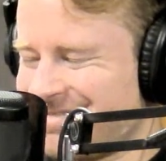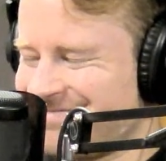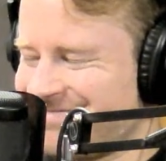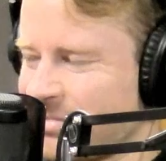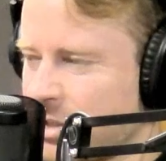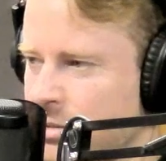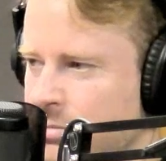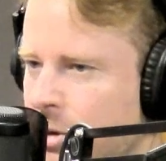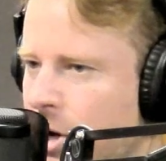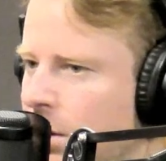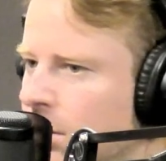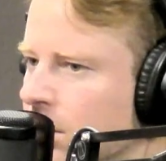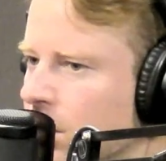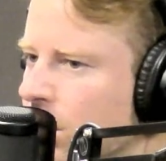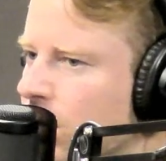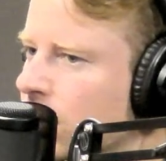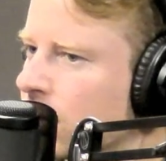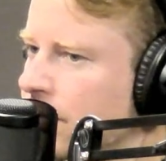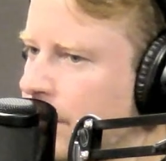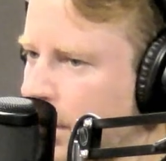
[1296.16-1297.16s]

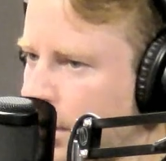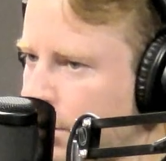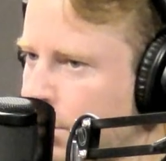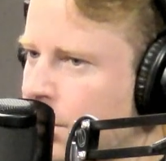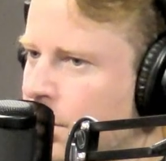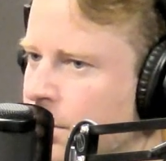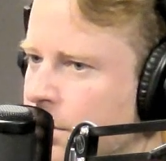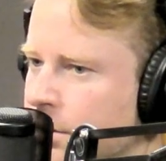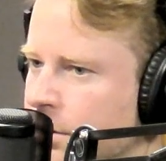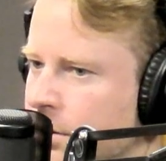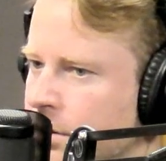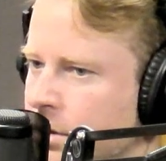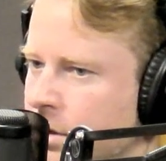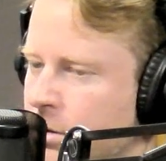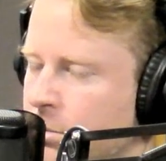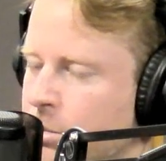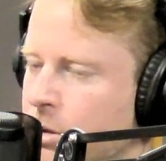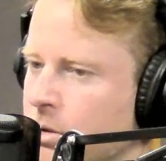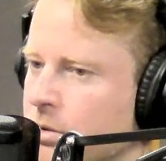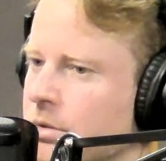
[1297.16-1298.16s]
local developers that are
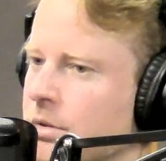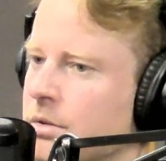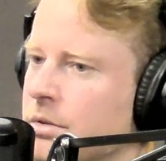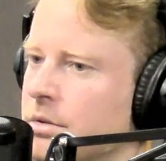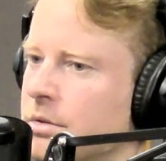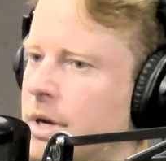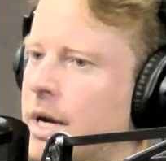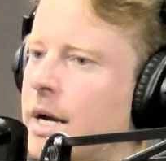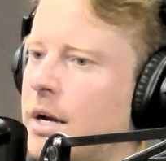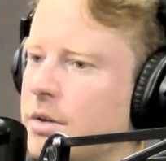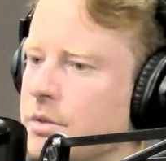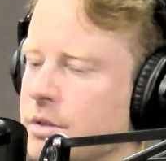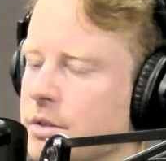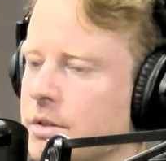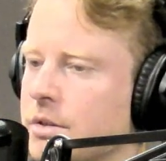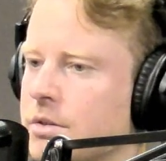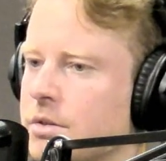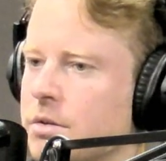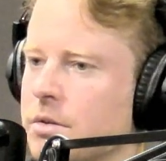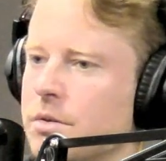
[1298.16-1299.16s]
building housing.
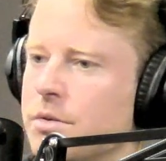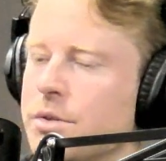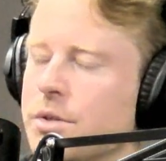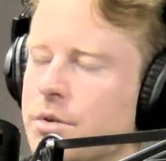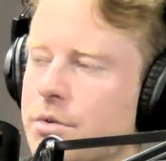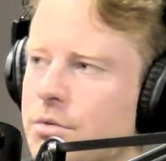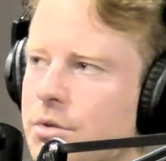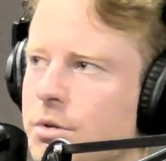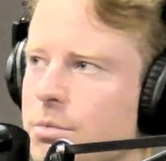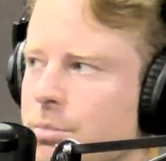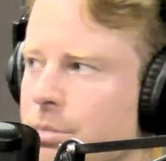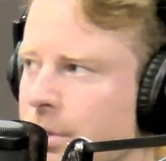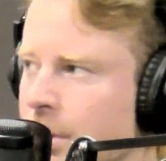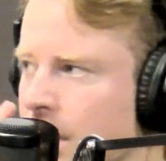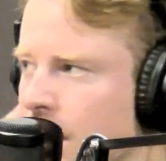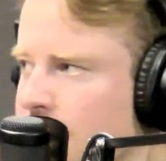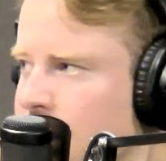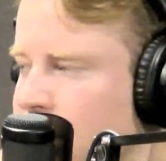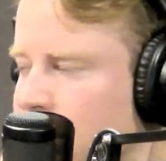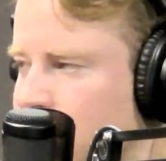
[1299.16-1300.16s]
So there's a group
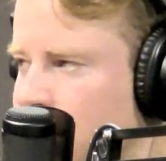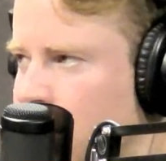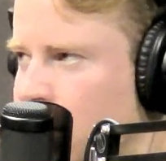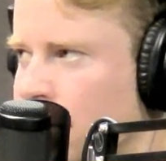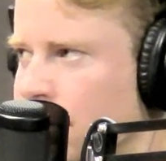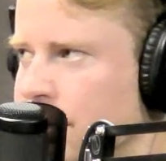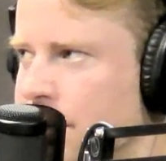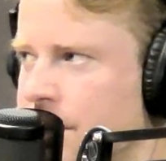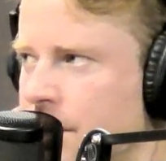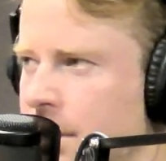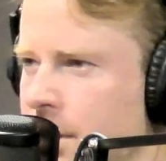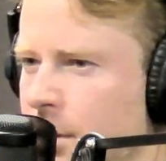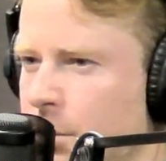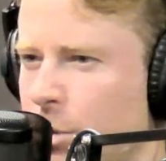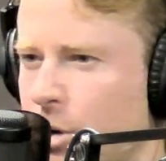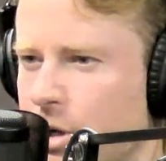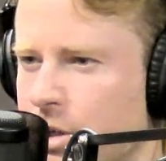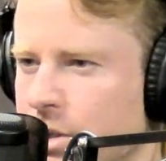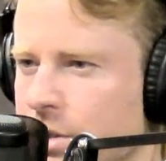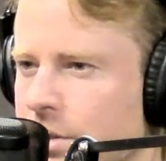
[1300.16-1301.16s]
called City of
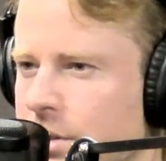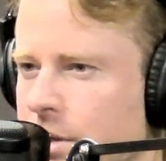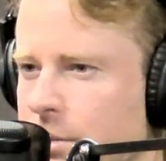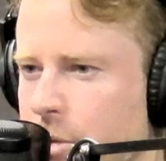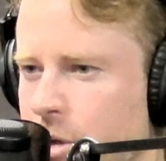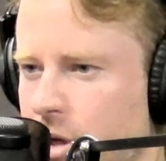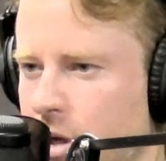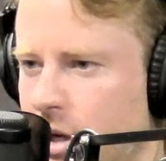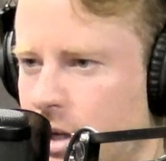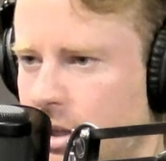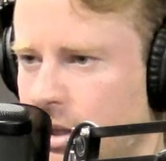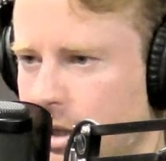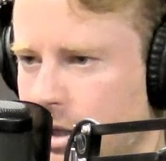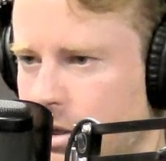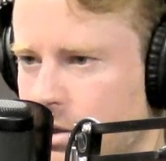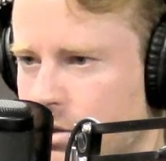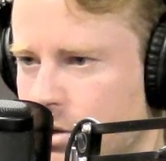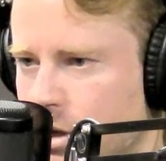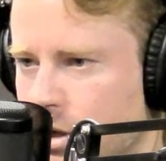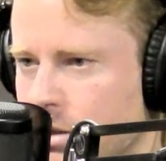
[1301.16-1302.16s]
Bridges Community Land
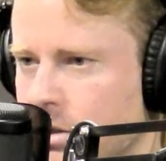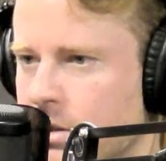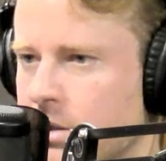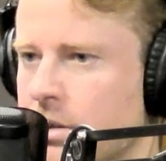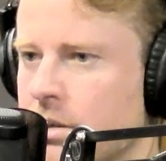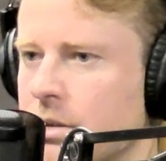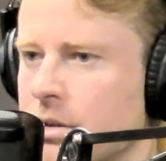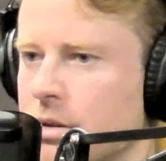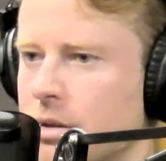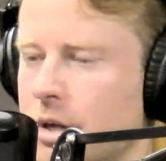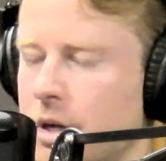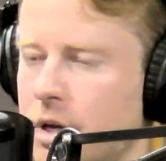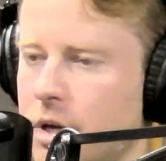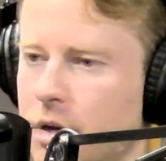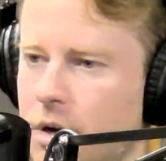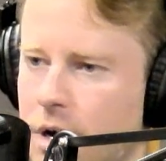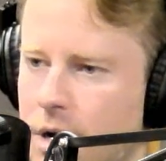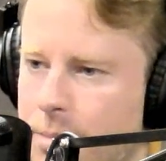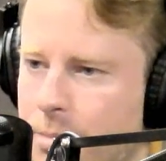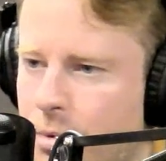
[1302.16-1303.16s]
Trust. They
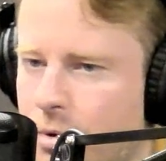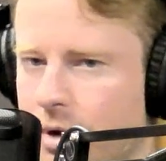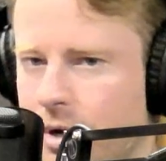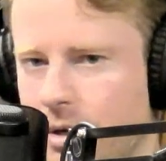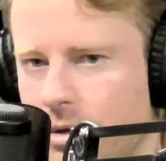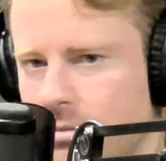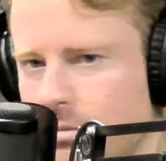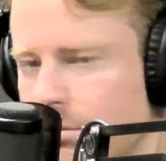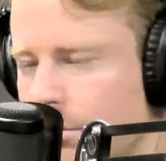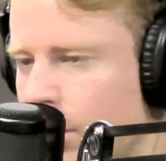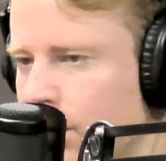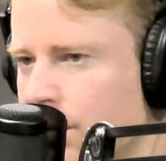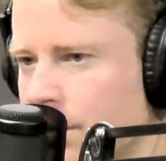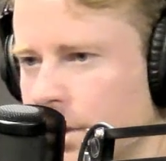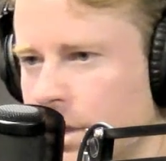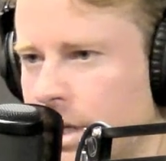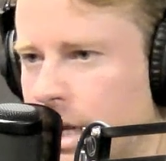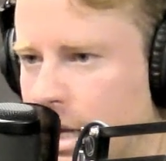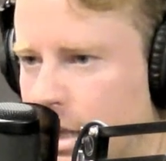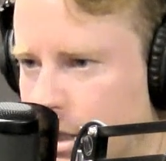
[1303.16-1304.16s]
operate mostly
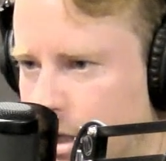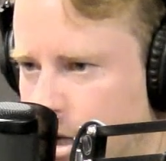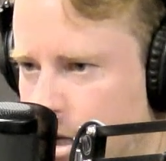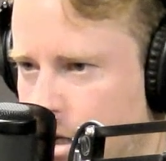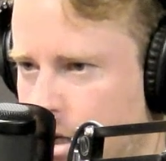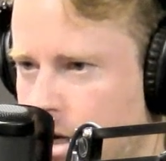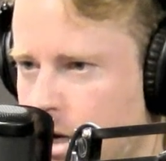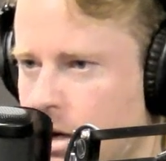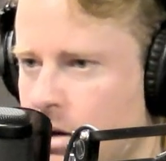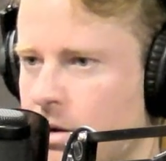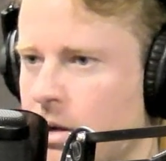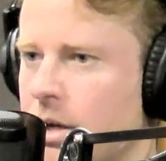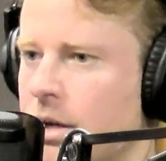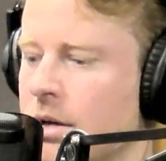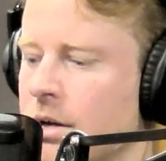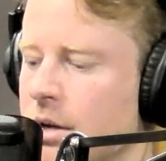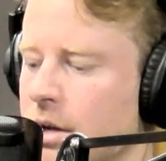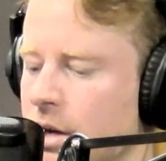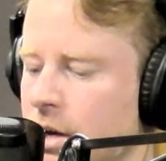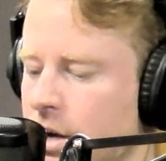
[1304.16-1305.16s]
in Allegheny County,
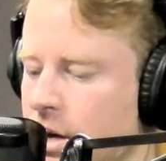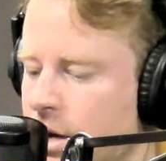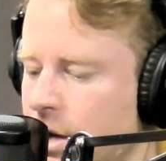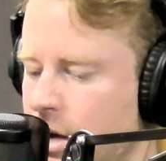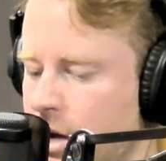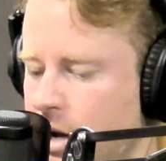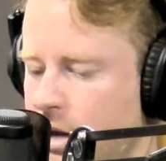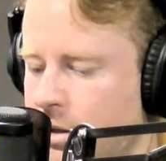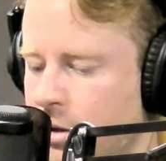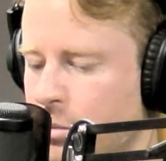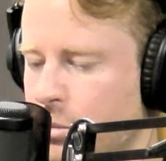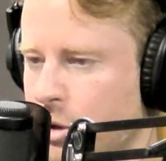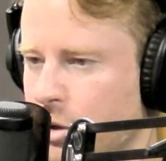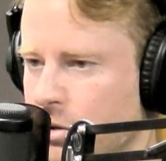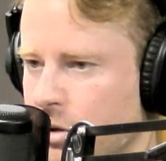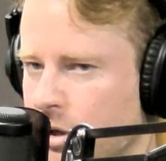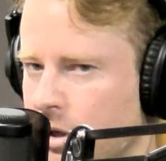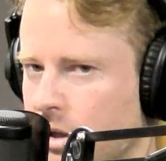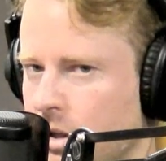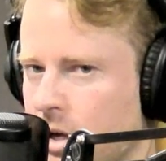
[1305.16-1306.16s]
and they're
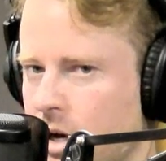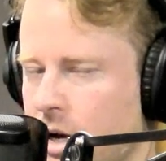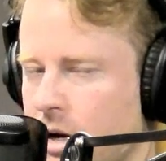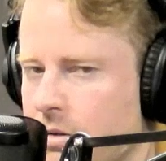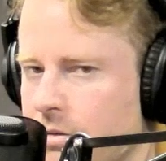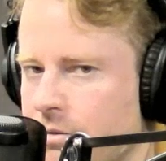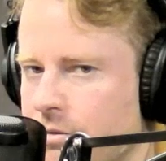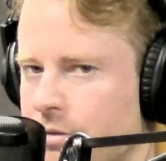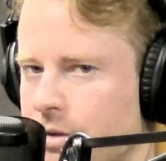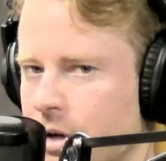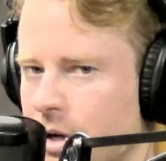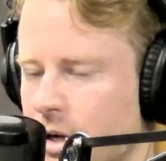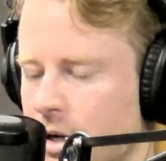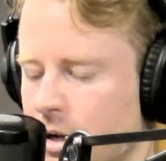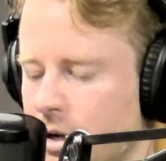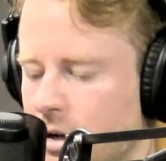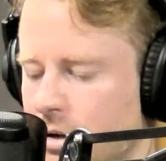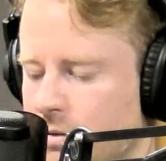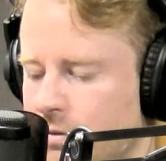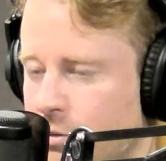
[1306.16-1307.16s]
building a lot
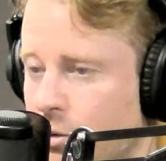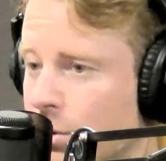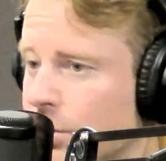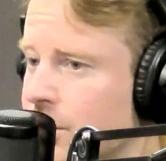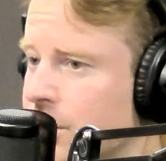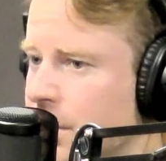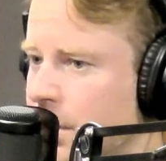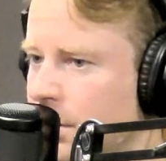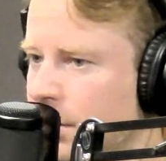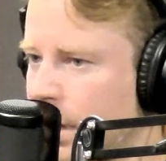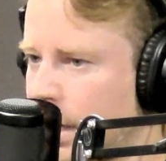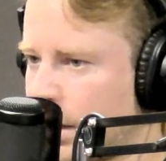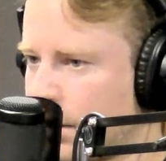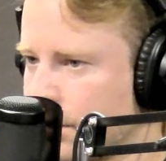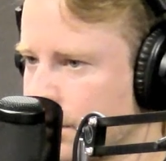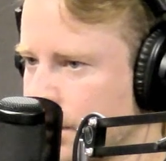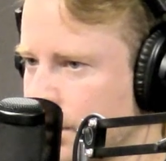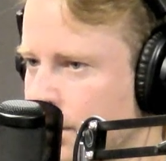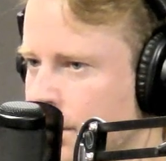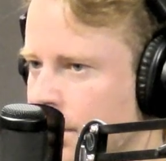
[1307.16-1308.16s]
of for sale
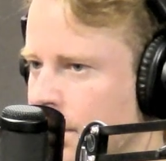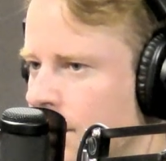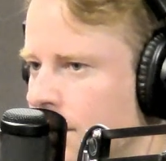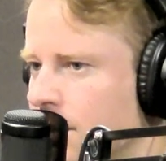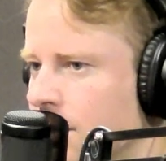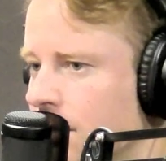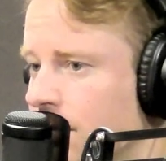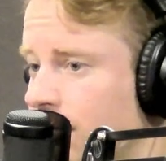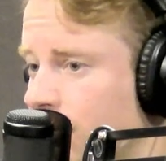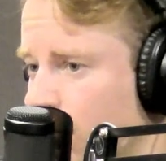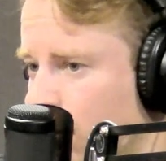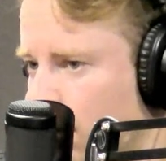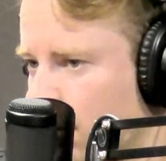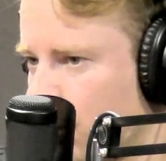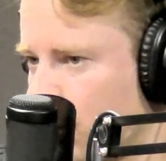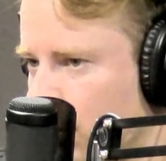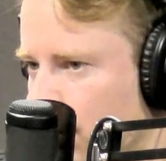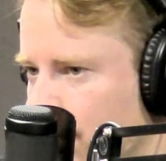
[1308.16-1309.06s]
housing that is affordable.